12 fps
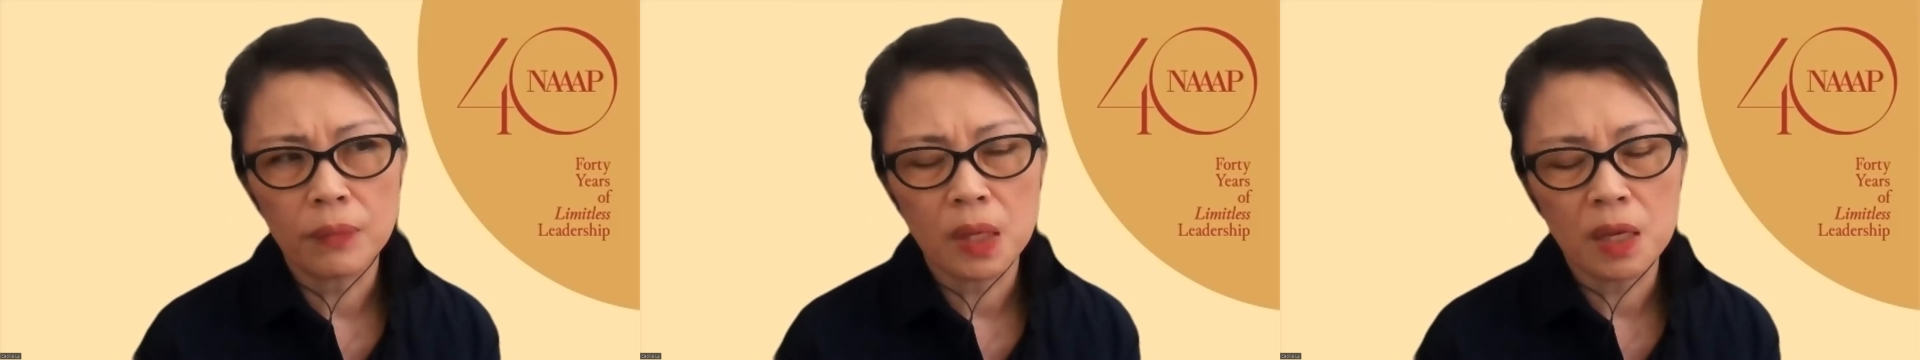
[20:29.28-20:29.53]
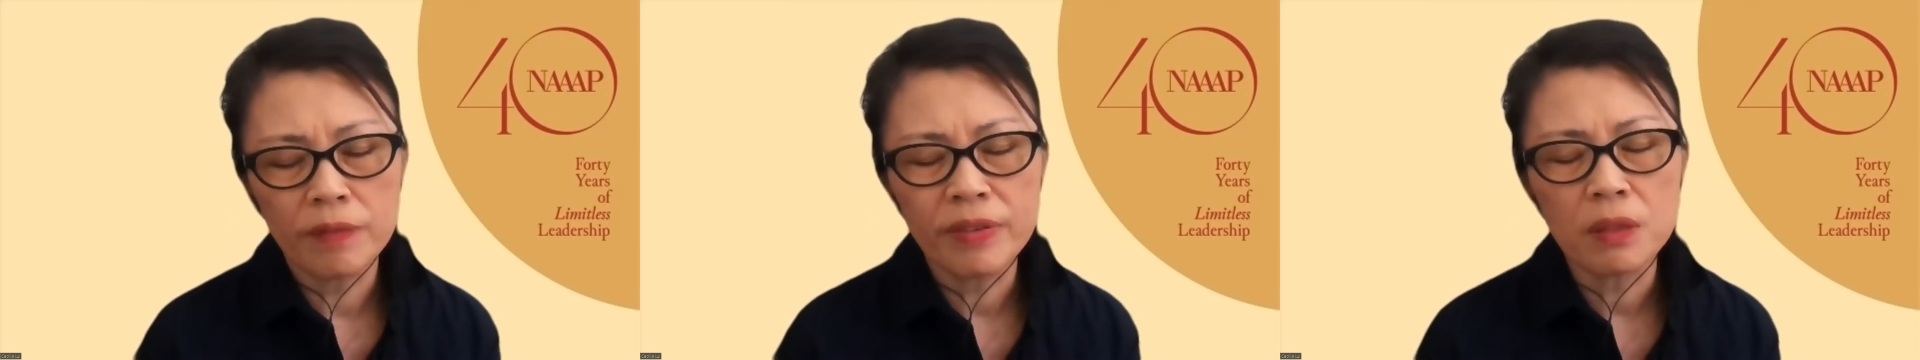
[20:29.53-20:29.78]

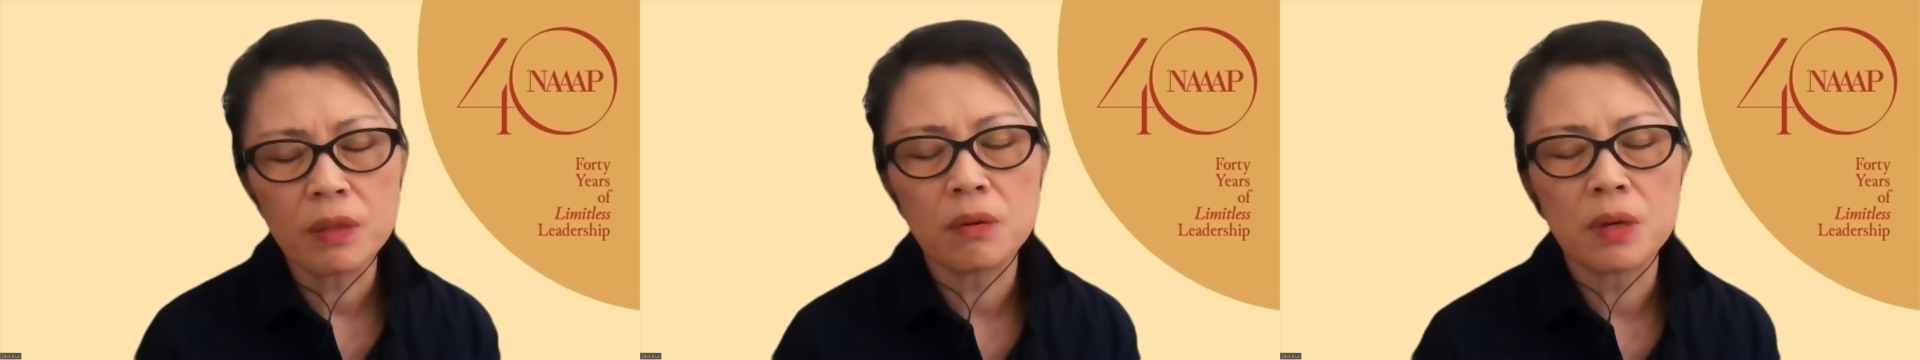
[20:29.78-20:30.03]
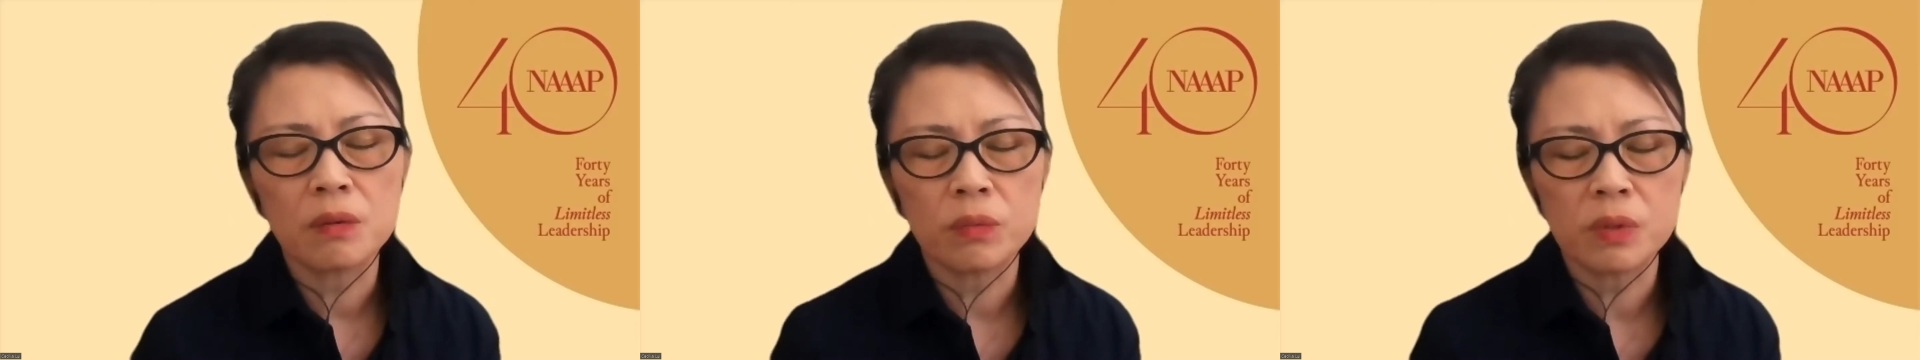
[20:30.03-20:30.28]
even though
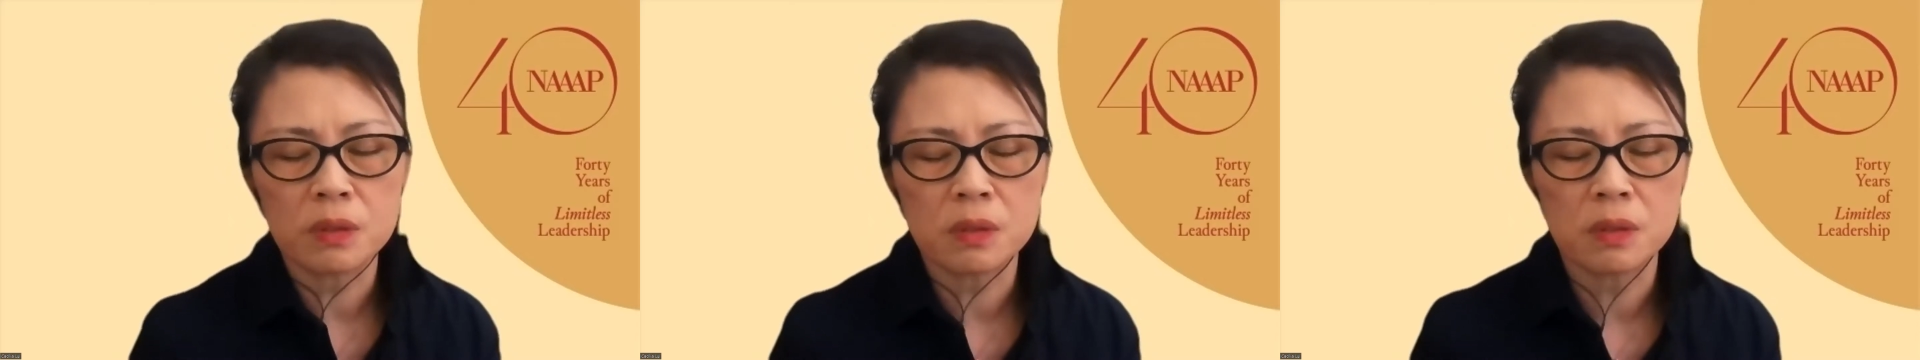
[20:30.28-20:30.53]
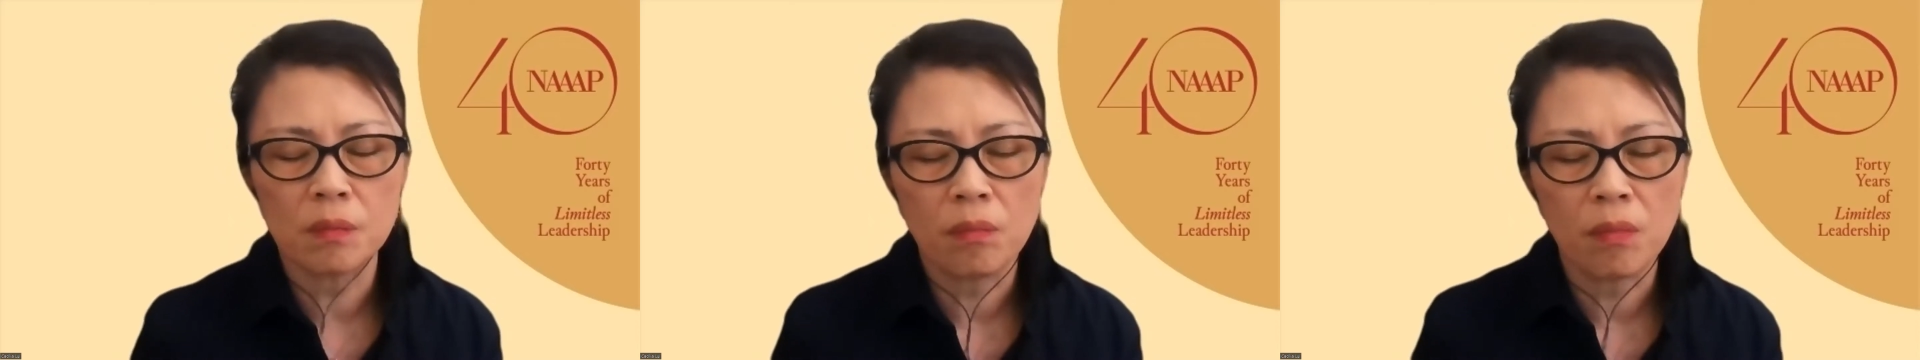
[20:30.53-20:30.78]
it was
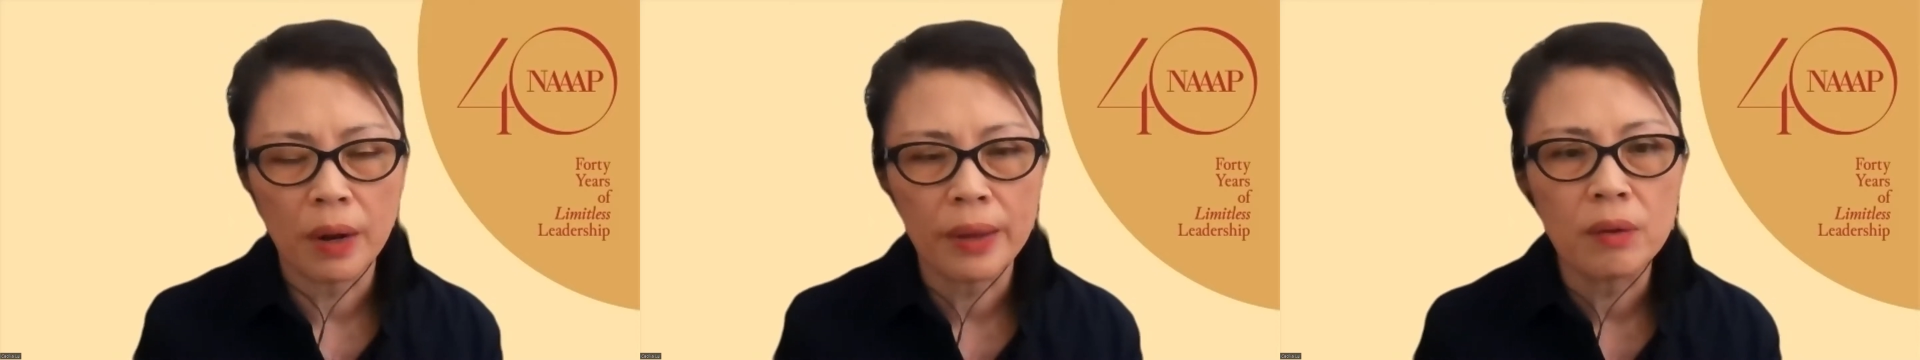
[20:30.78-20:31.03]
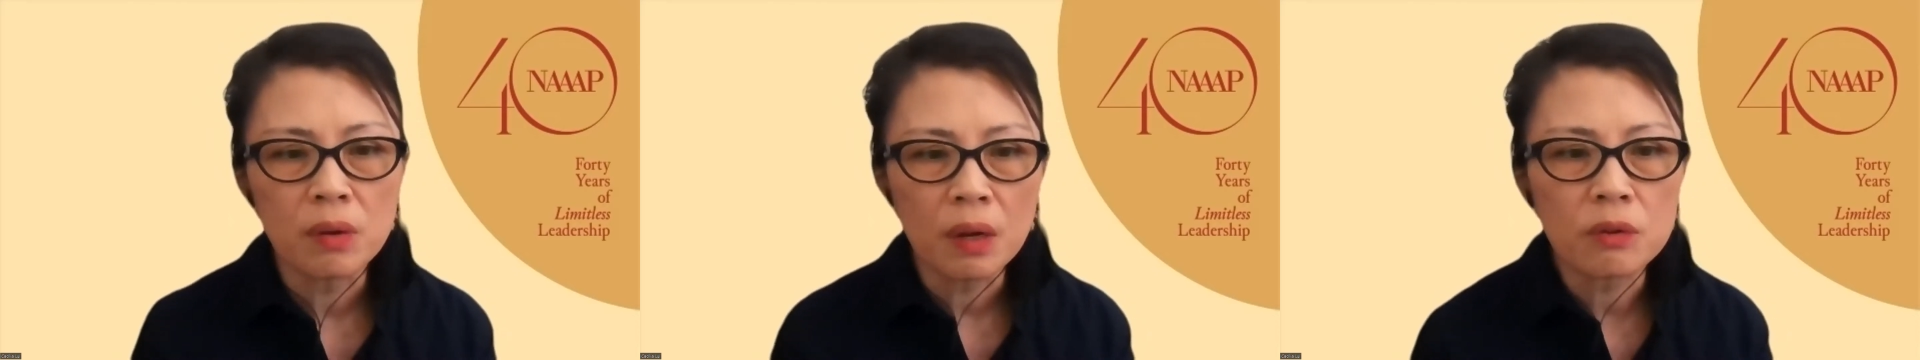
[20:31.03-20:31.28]
my
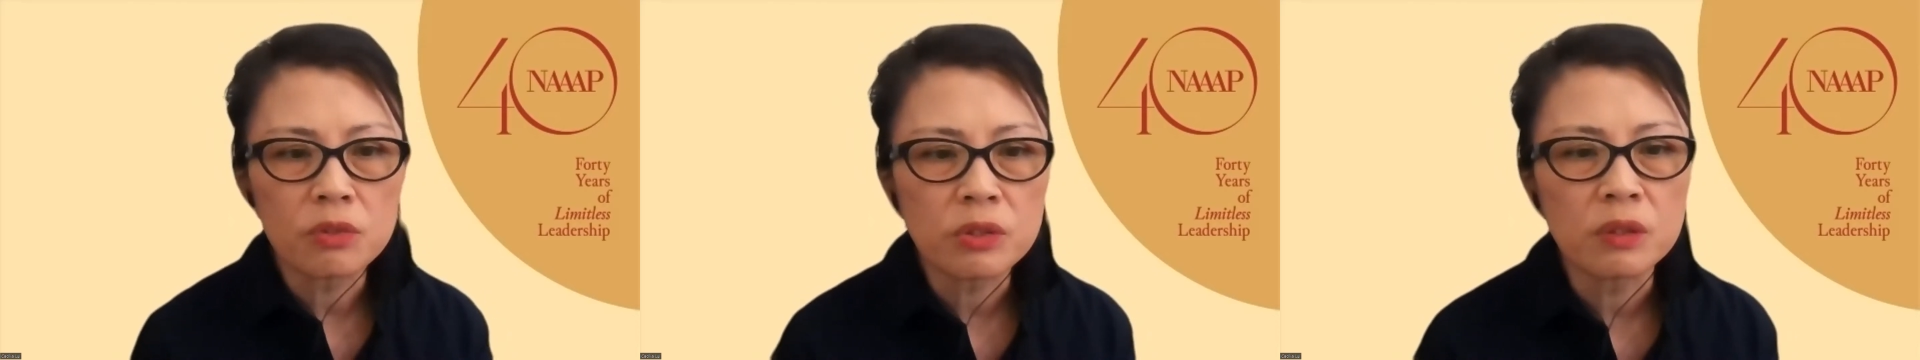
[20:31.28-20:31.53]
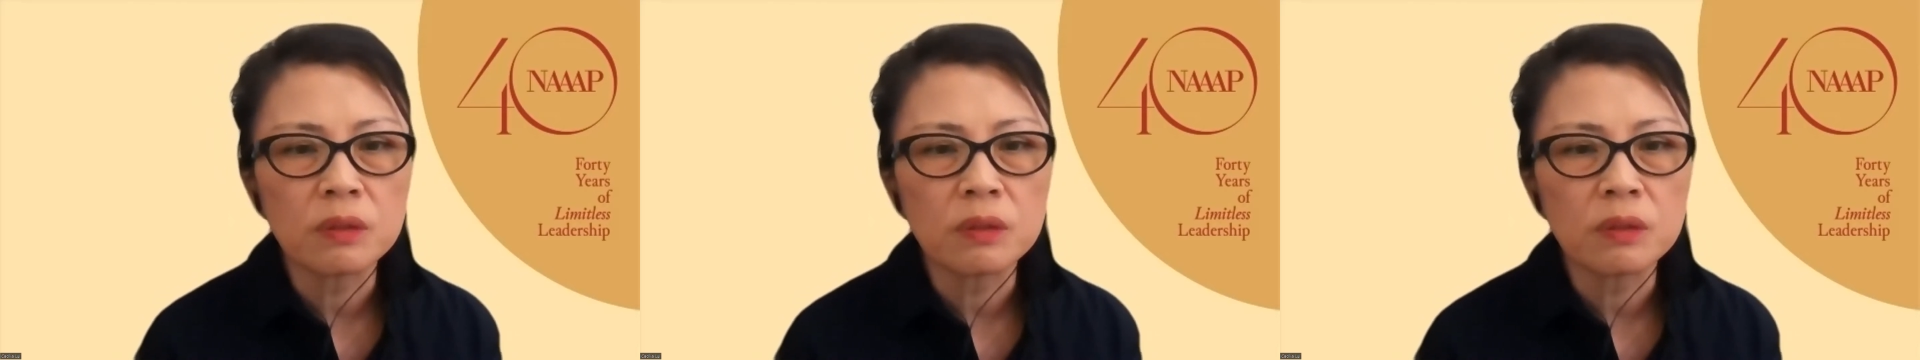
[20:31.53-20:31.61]
own culture